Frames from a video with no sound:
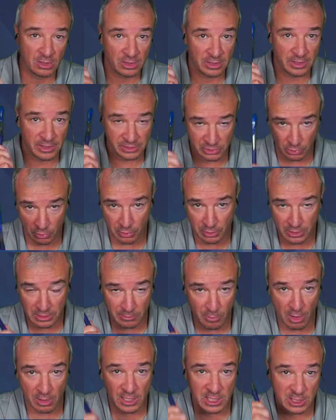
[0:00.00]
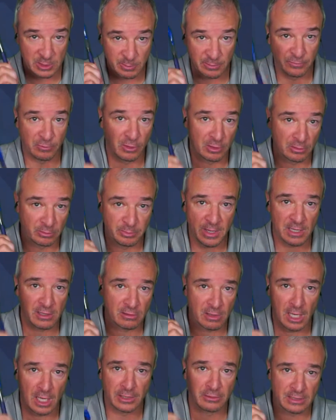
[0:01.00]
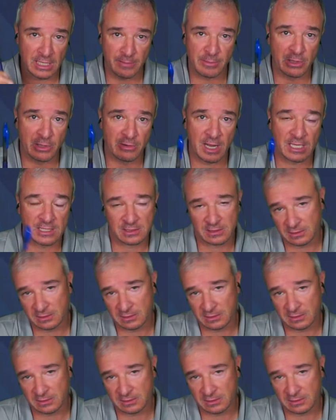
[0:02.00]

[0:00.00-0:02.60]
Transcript: historically, markets perform better under Democrats